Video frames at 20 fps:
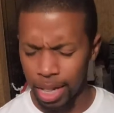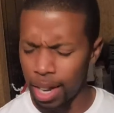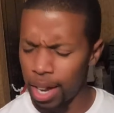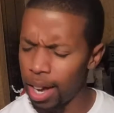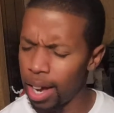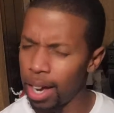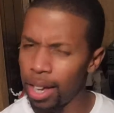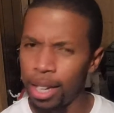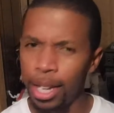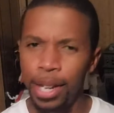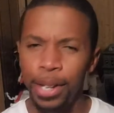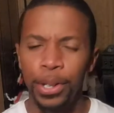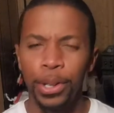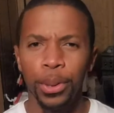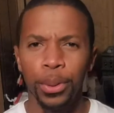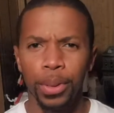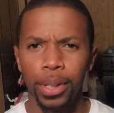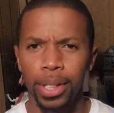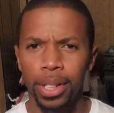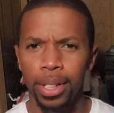
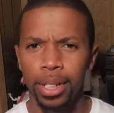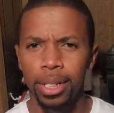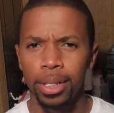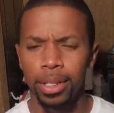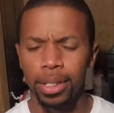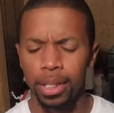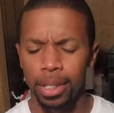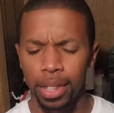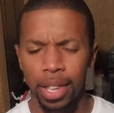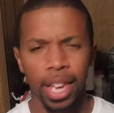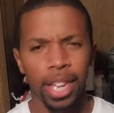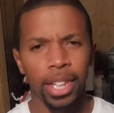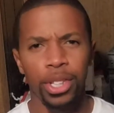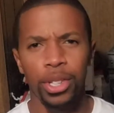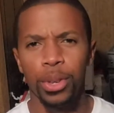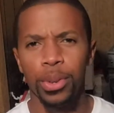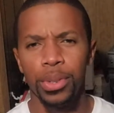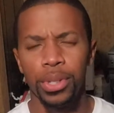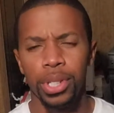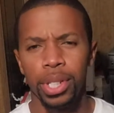Hallelujah.
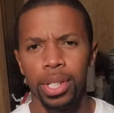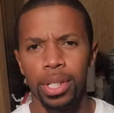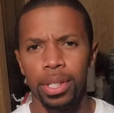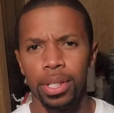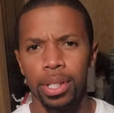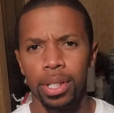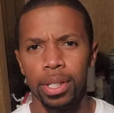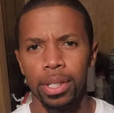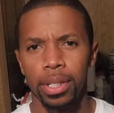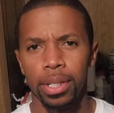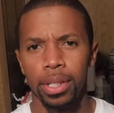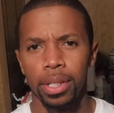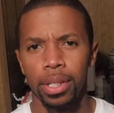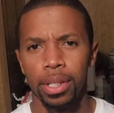Thank you, Jesus.